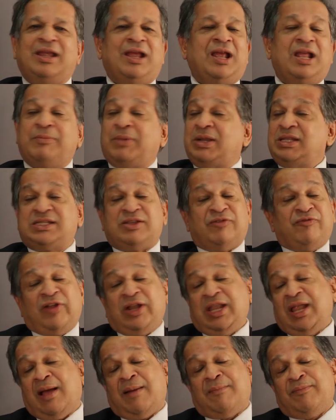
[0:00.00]
but it's a
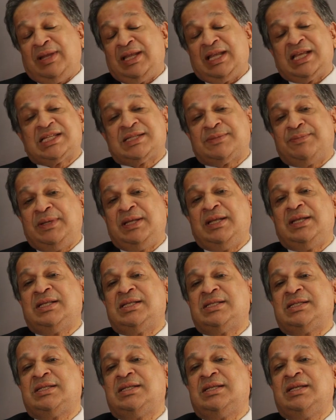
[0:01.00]
very humbling
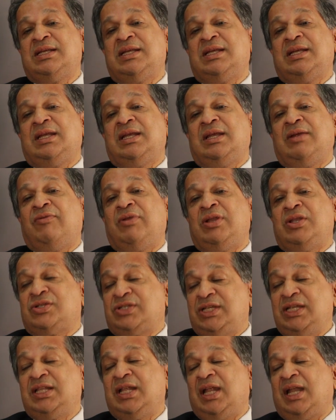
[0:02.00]
experience when you
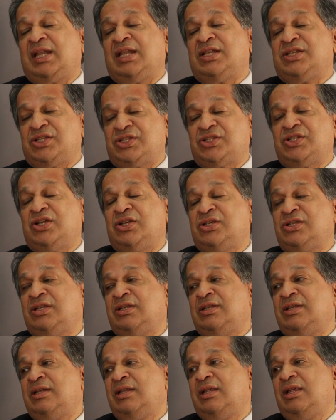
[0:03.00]
see that as a
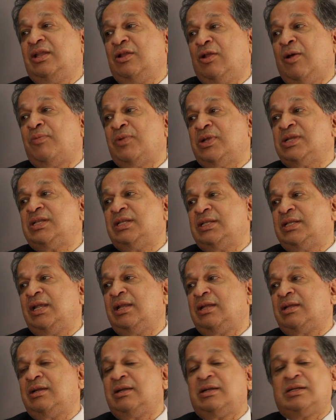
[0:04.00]
surgeon in operation
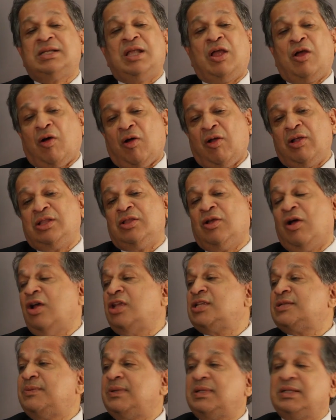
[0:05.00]
theater or in the
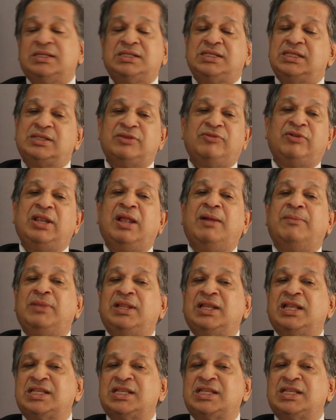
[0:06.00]
hospitals. It's a very humbling